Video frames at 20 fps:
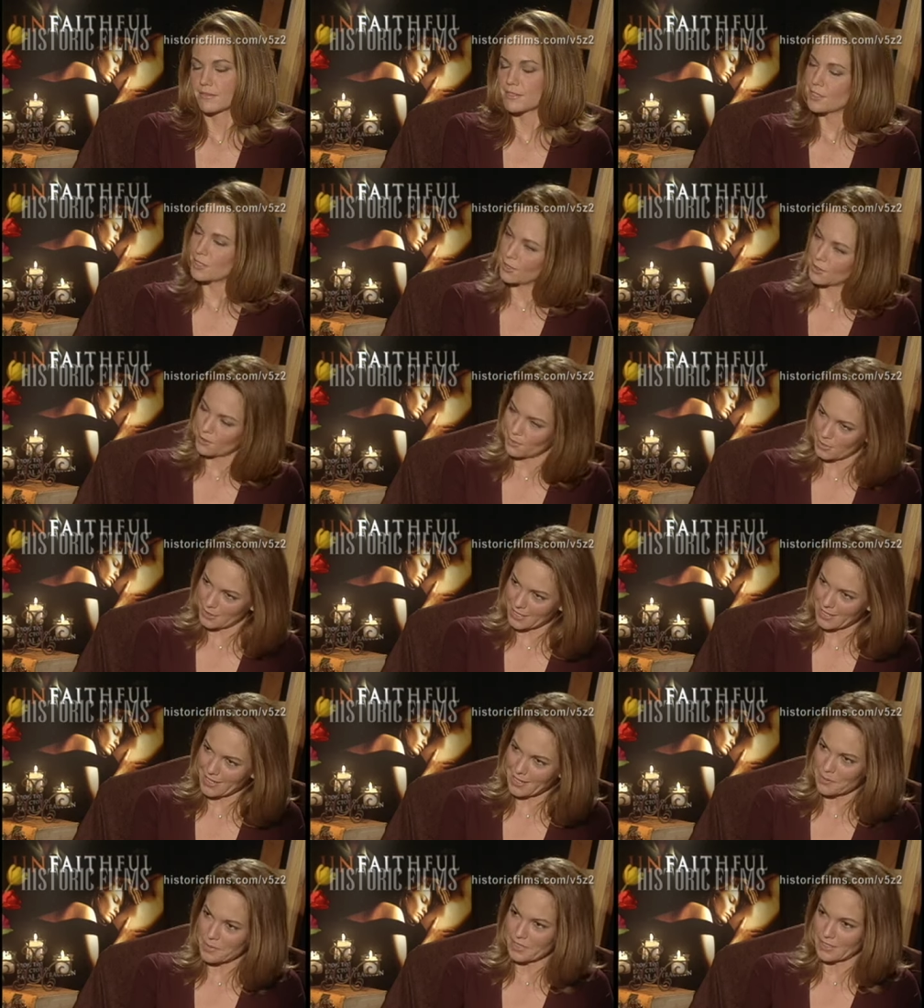Do you know what I'm
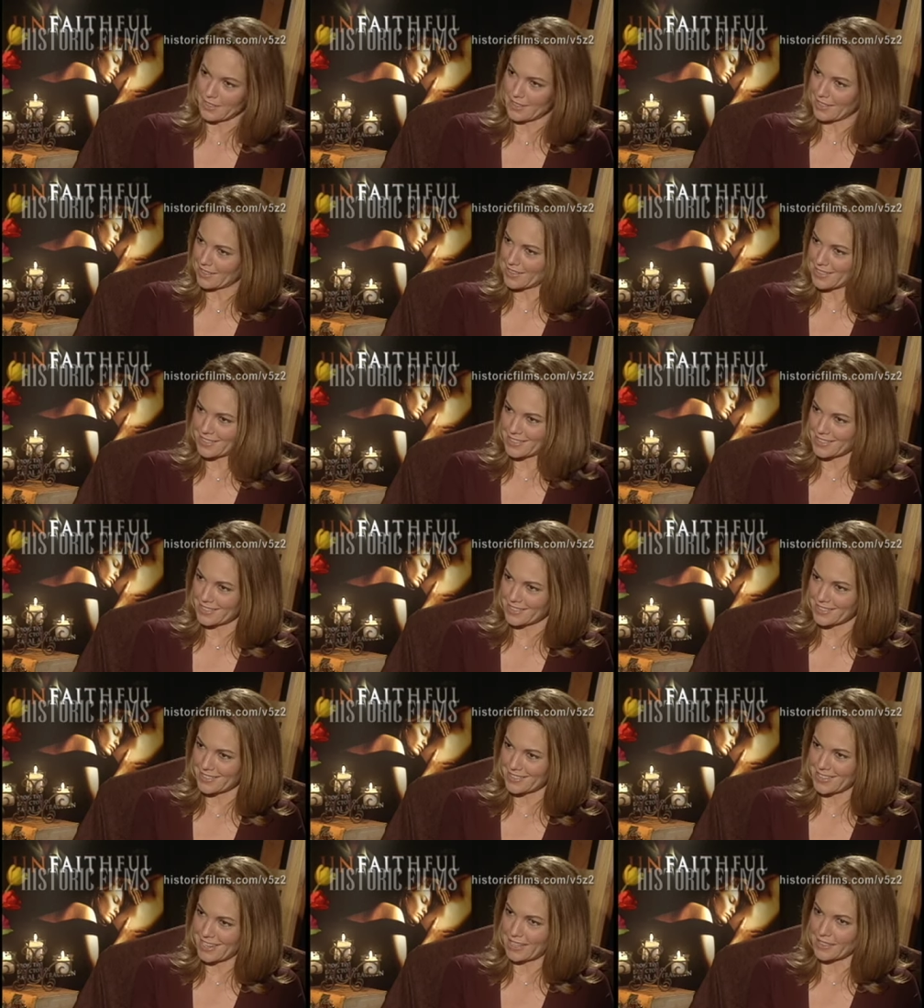saying? I mean, mm-hmm. that's
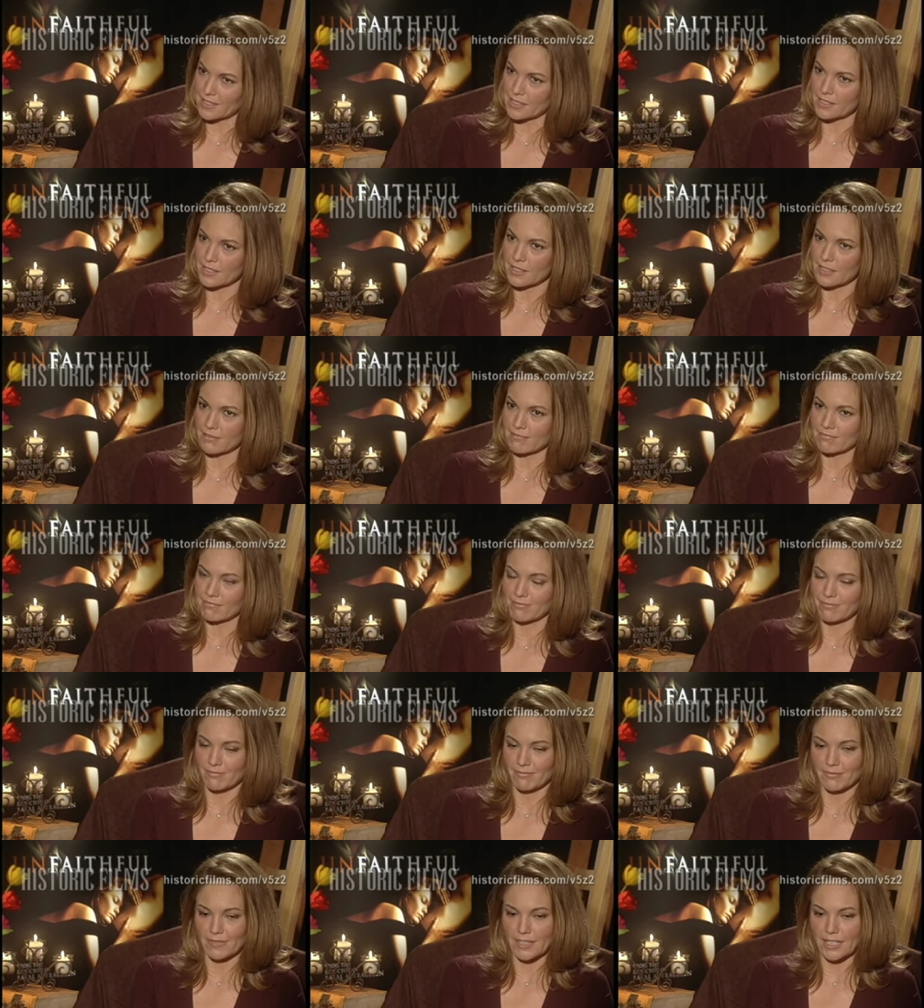mm-hmm. that's the
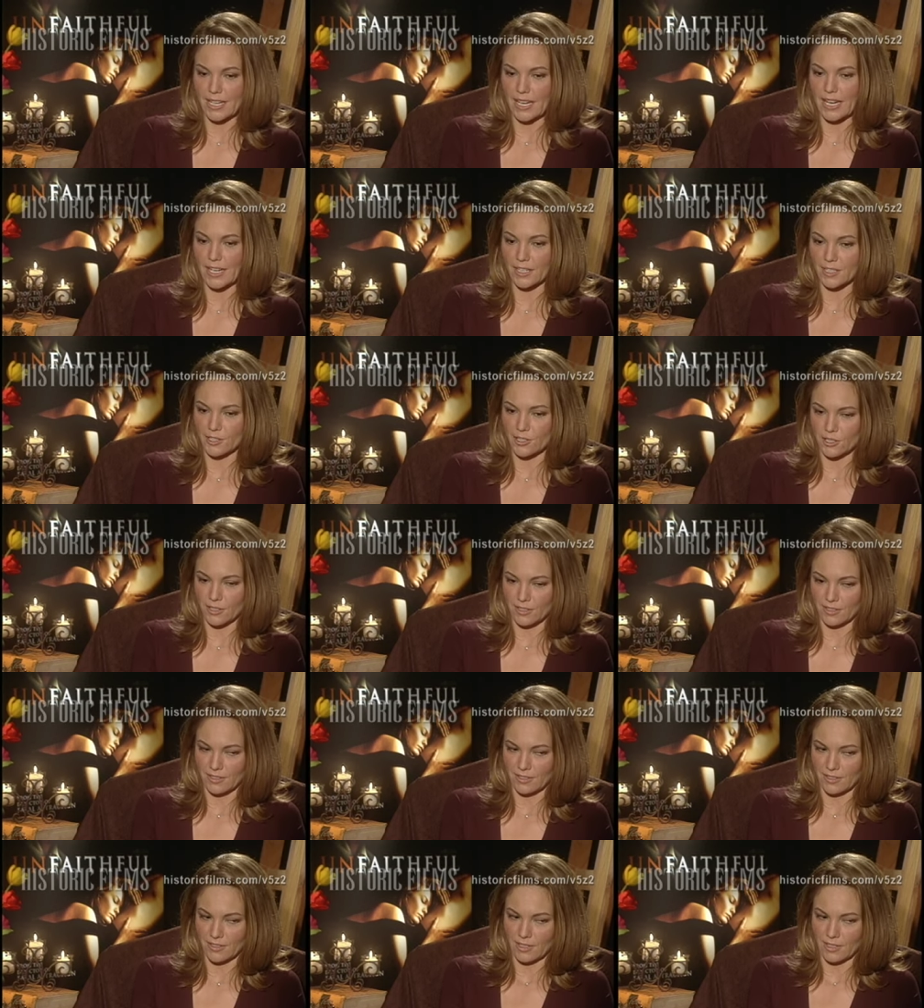gauge,